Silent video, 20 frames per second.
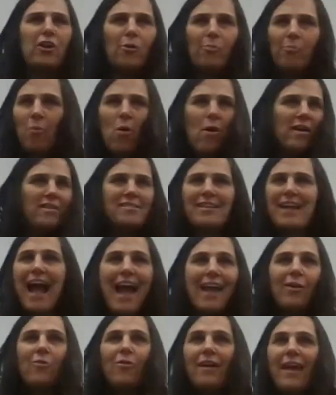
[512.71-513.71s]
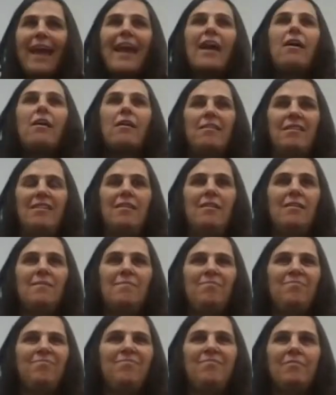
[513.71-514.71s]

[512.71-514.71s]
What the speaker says: Pick your poison, I don't care.